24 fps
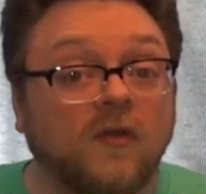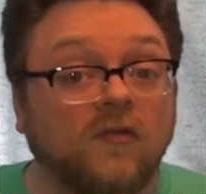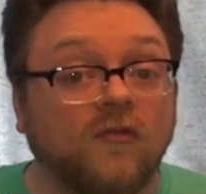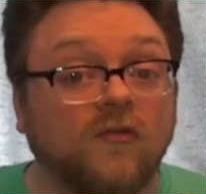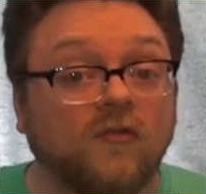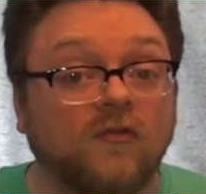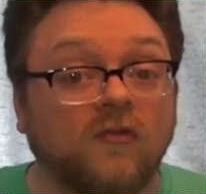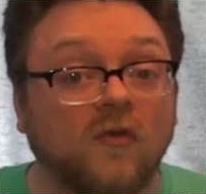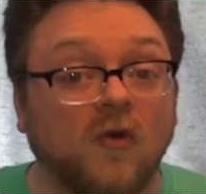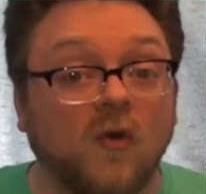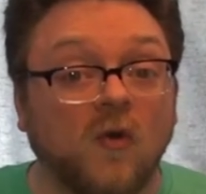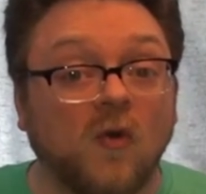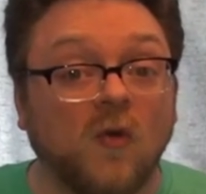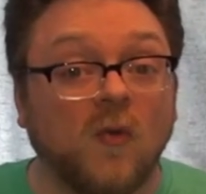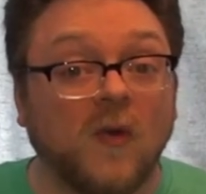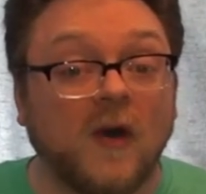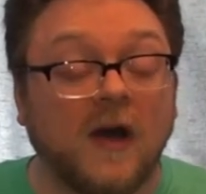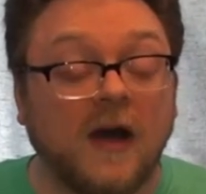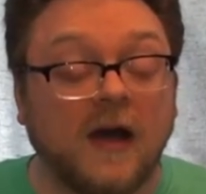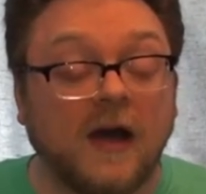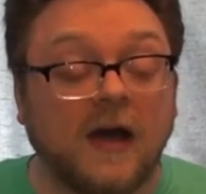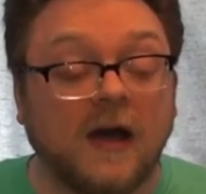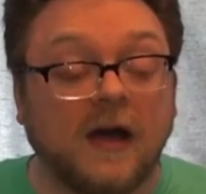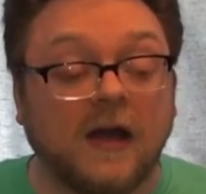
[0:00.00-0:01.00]
So,
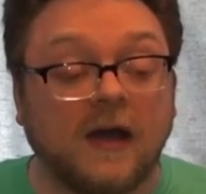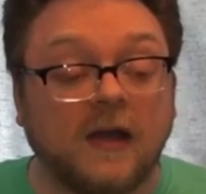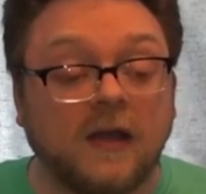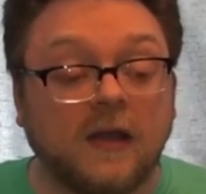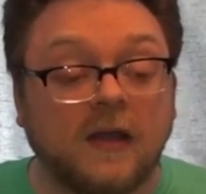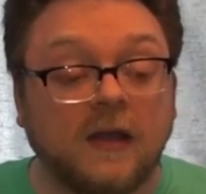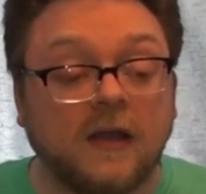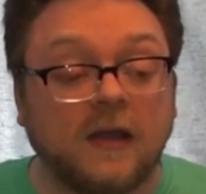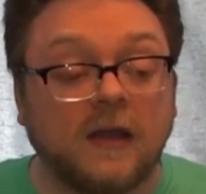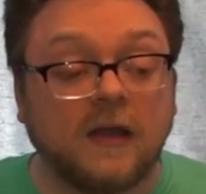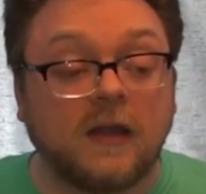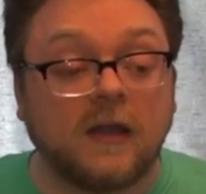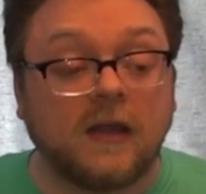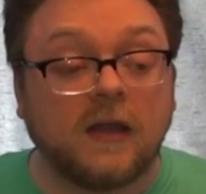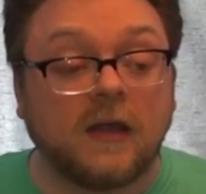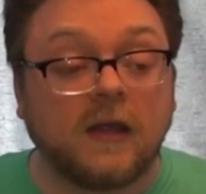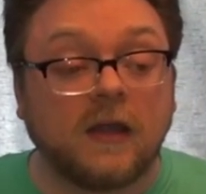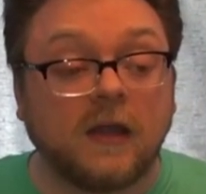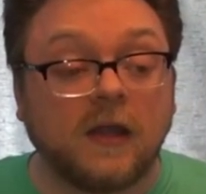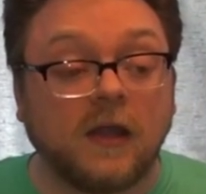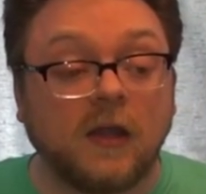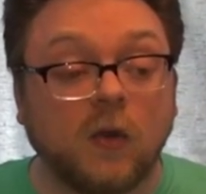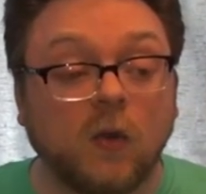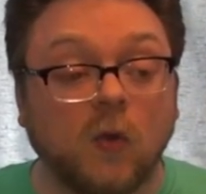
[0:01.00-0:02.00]
uh,
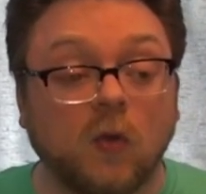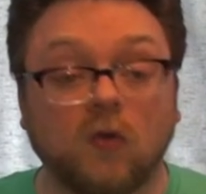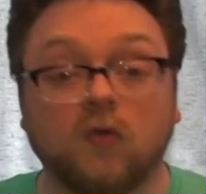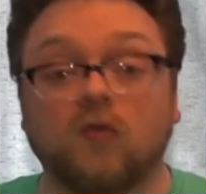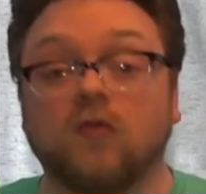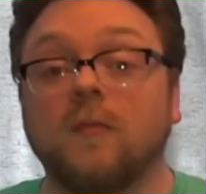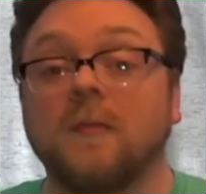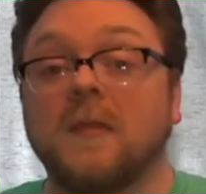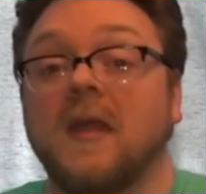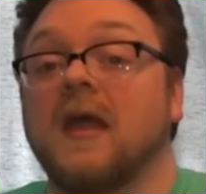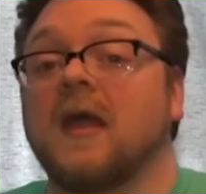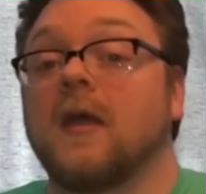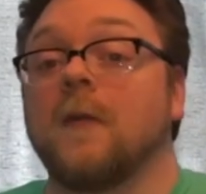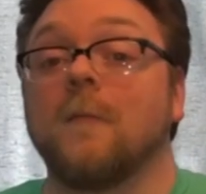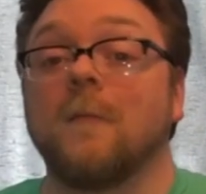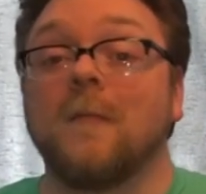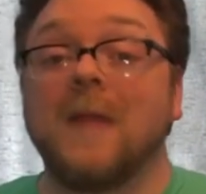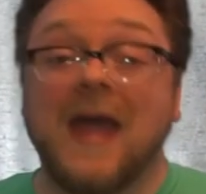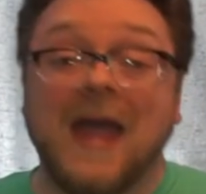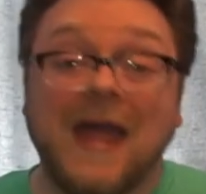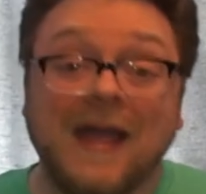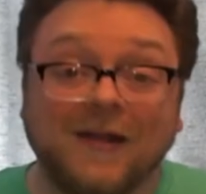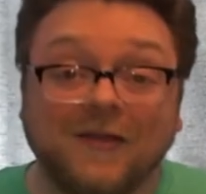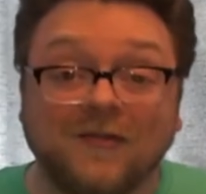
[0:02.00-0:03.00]
in order to make
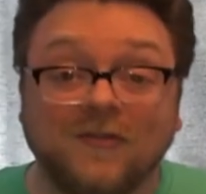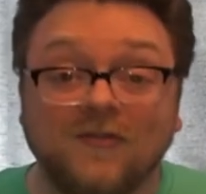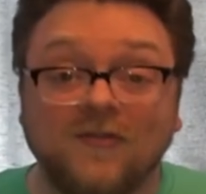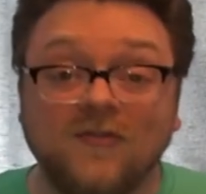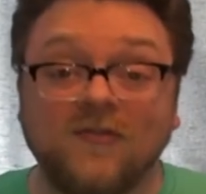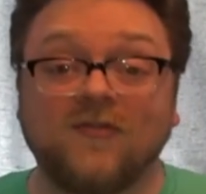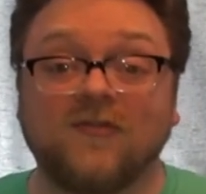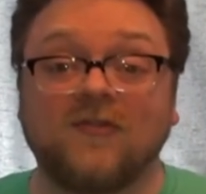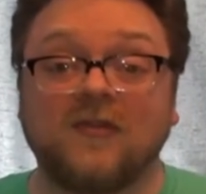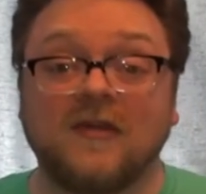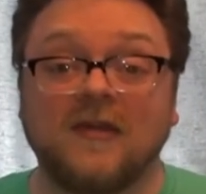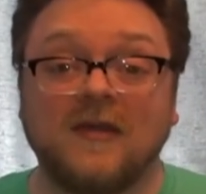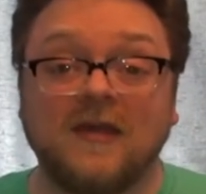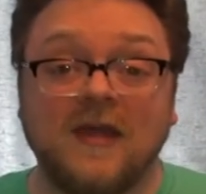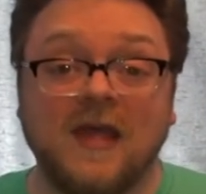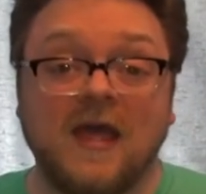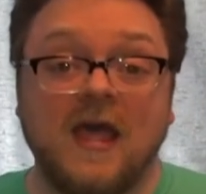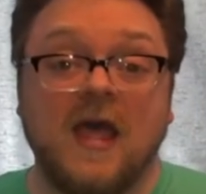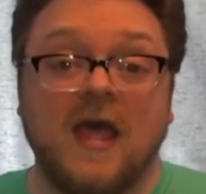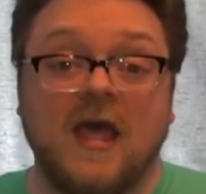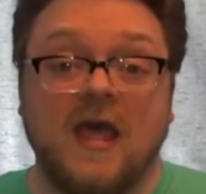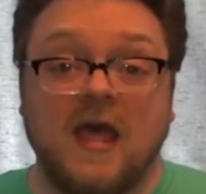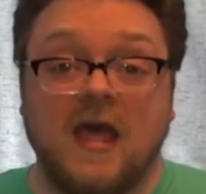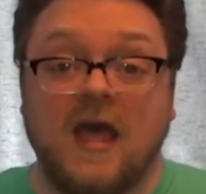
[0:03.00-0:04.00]
amends,
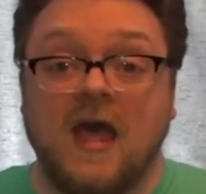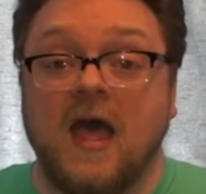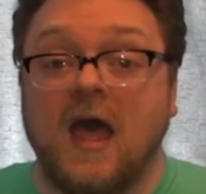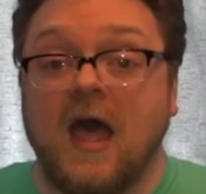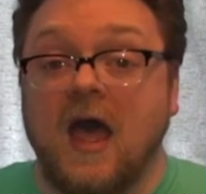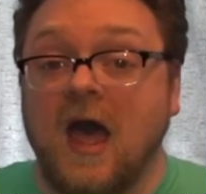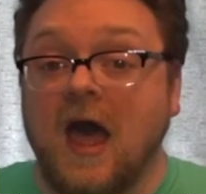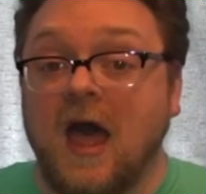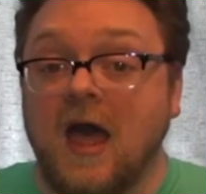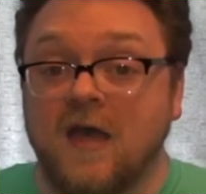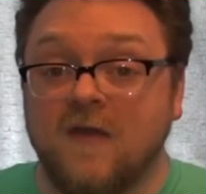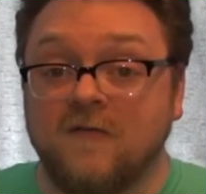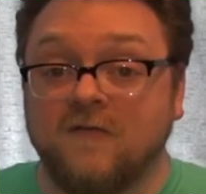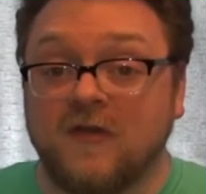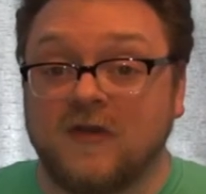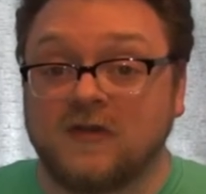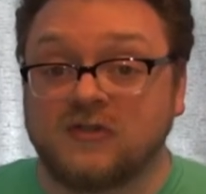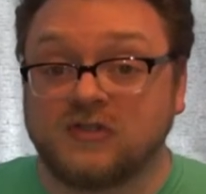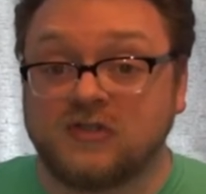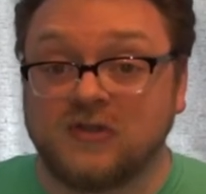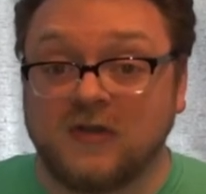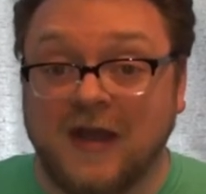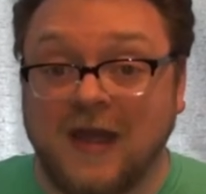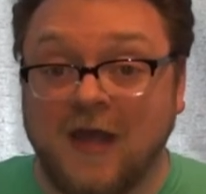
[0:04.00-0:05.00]
I
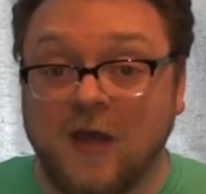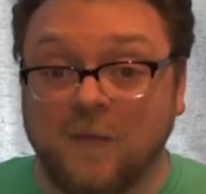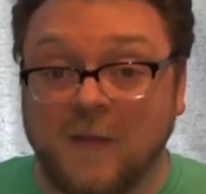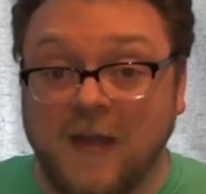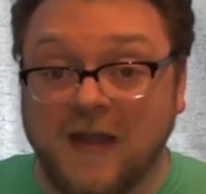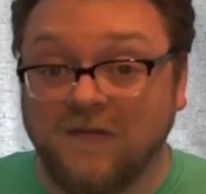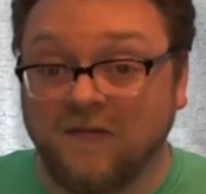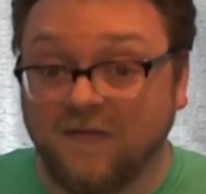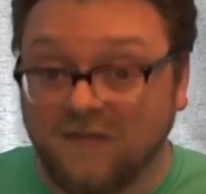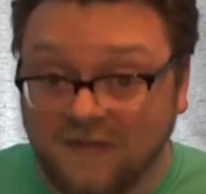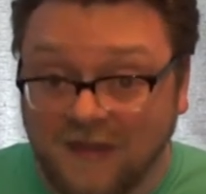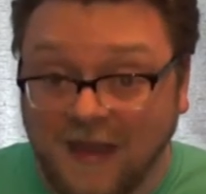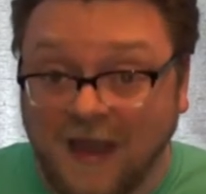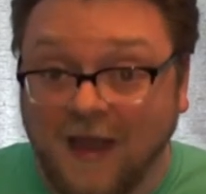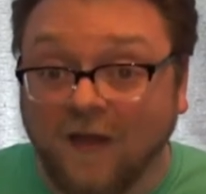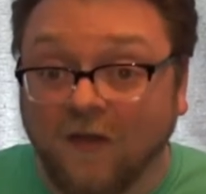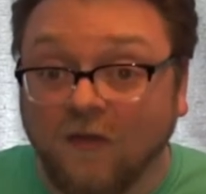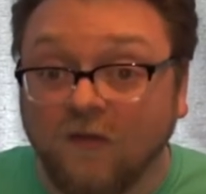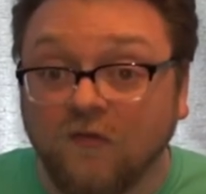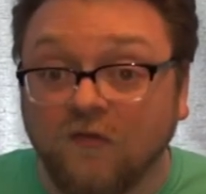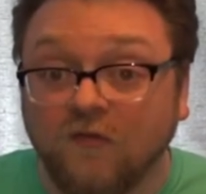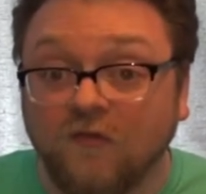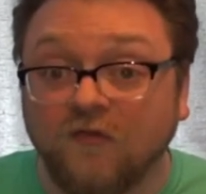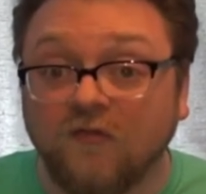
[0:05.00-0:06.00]
ventured out
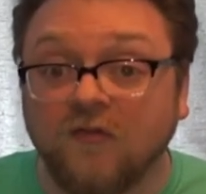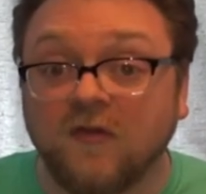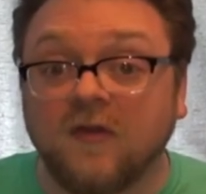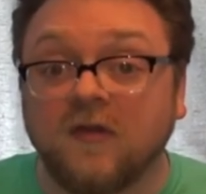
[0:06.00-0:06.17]
myself